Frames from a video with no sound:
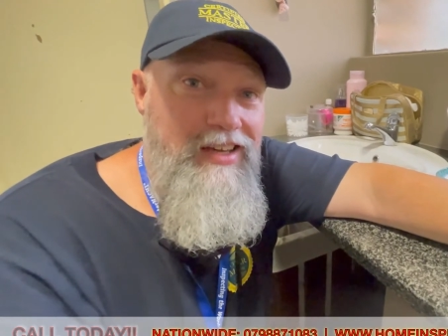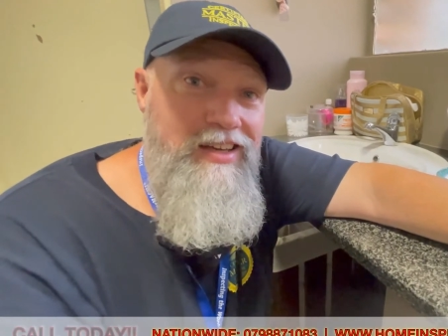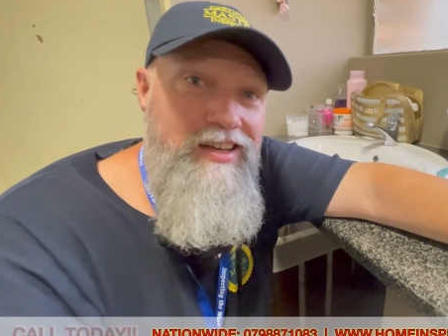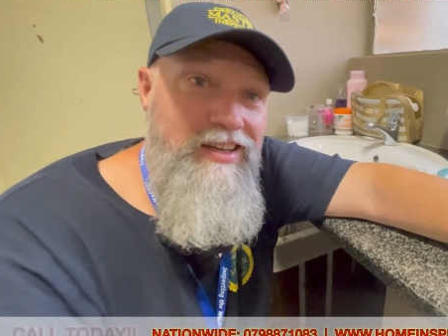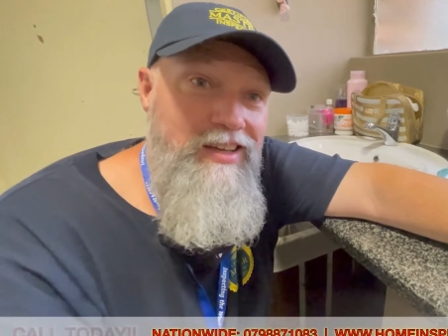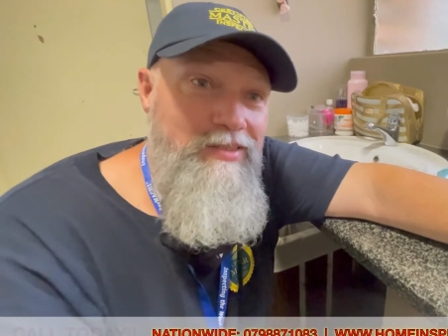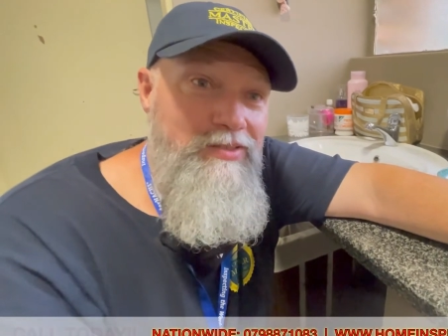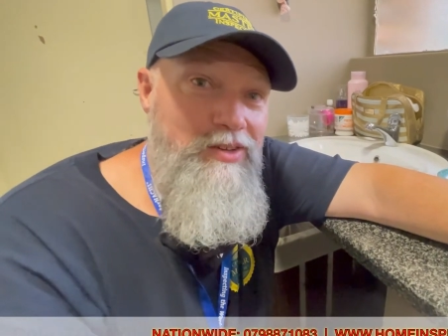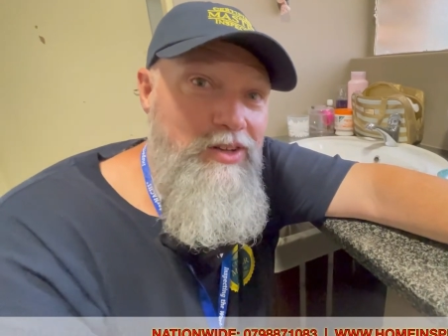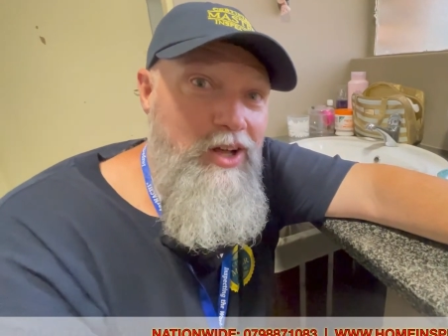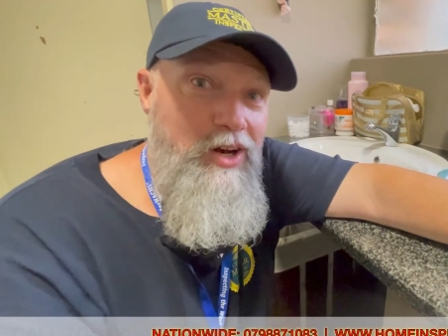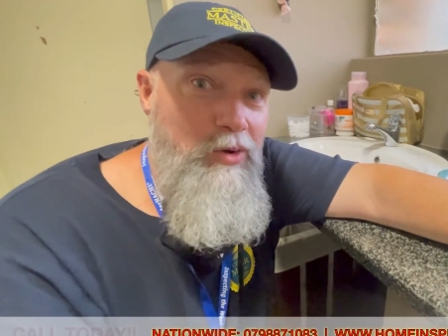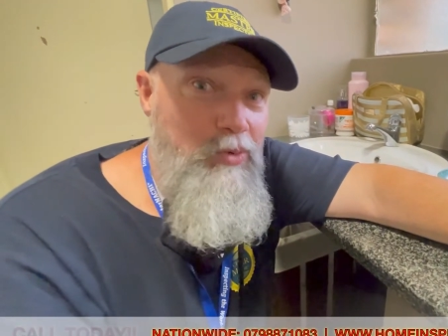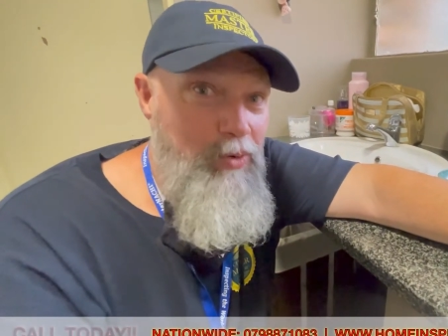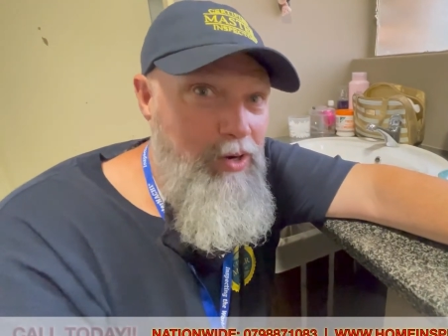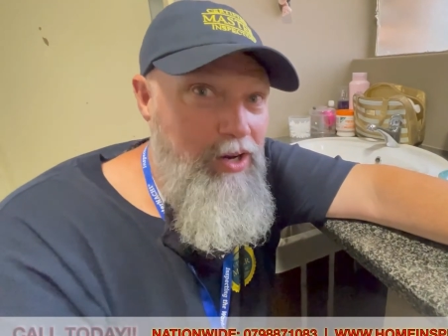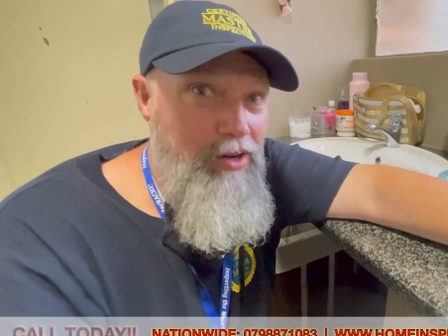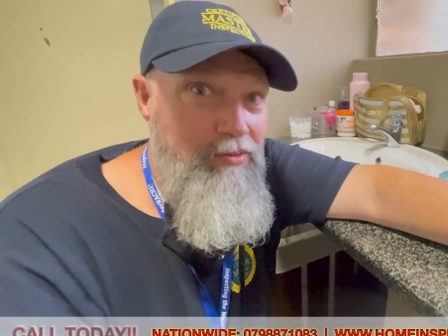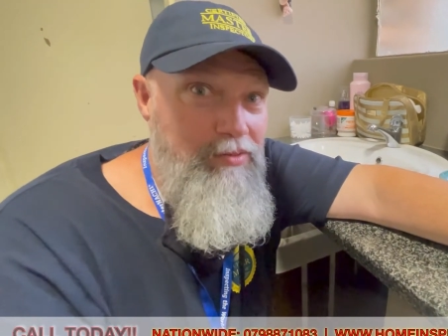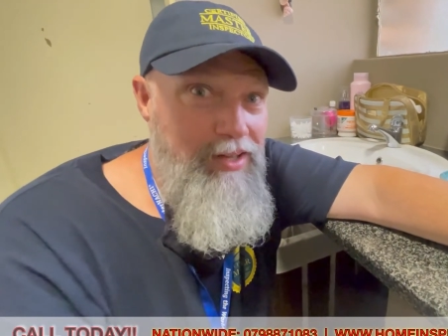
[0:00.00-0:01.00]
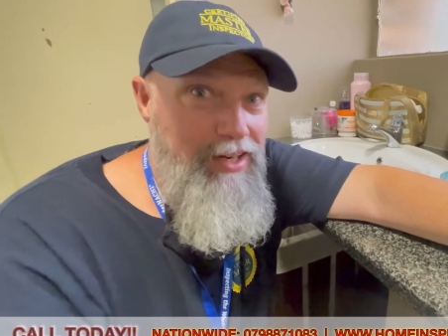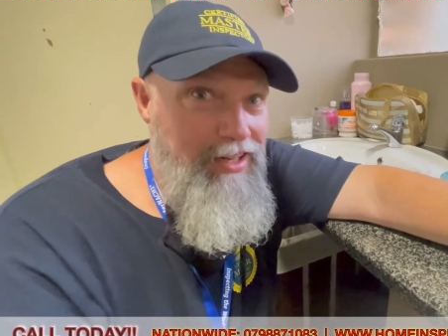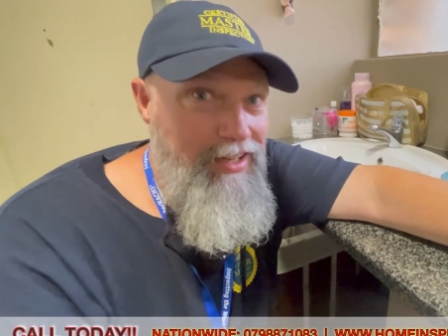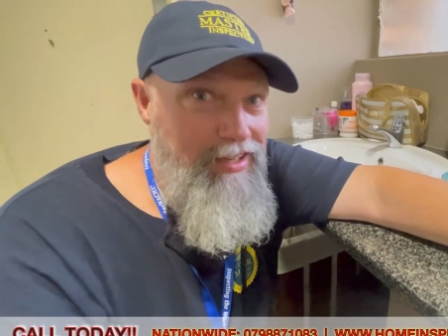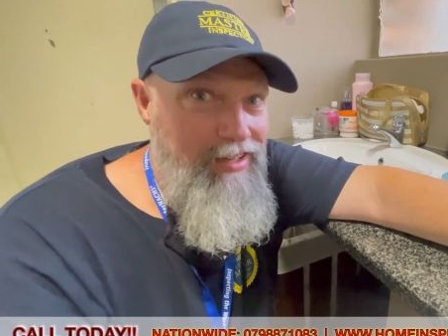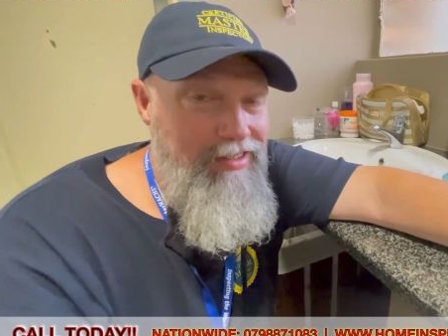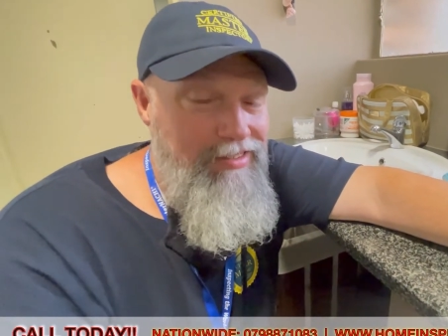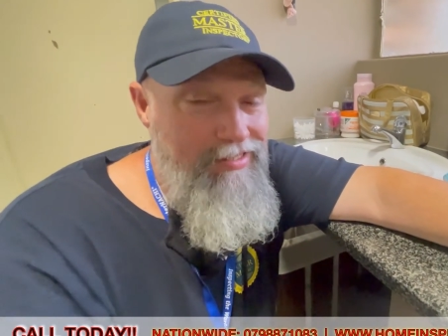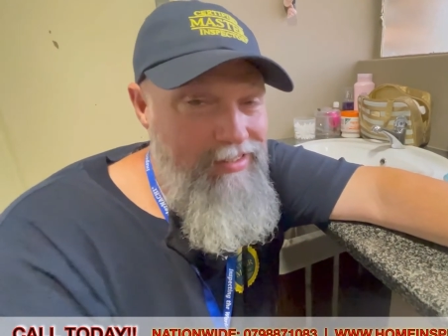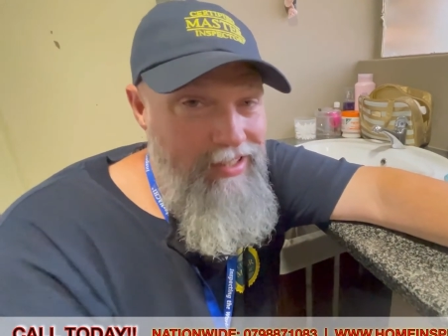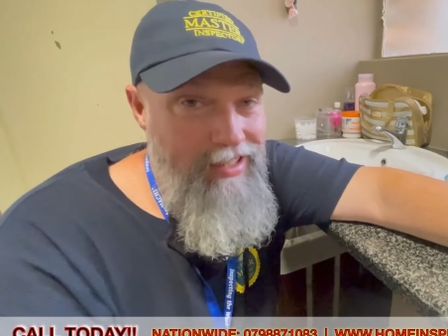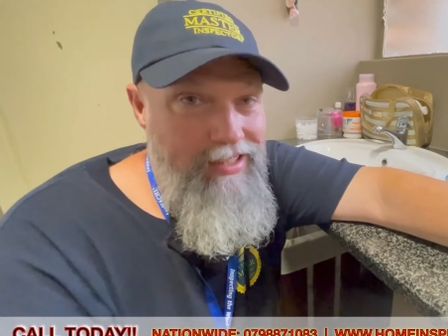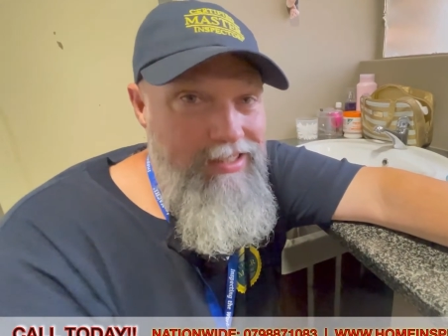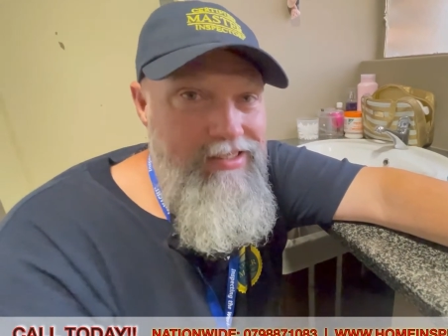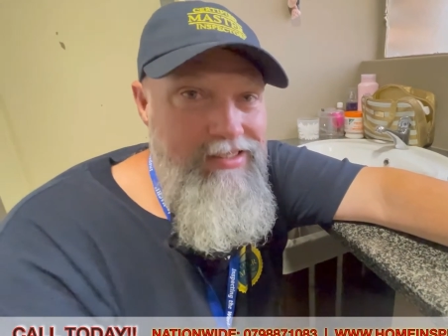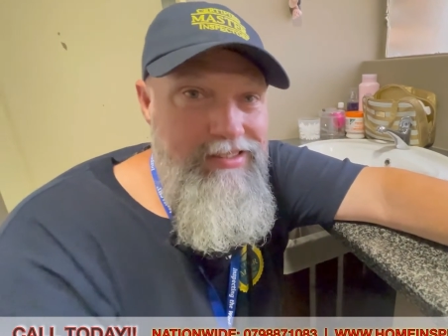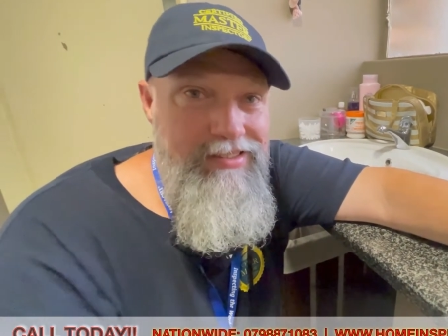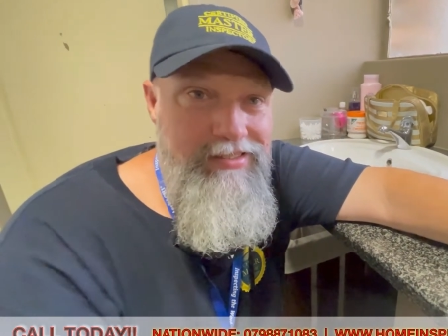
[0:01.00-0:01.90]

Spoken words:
if you're not aware of any leaks.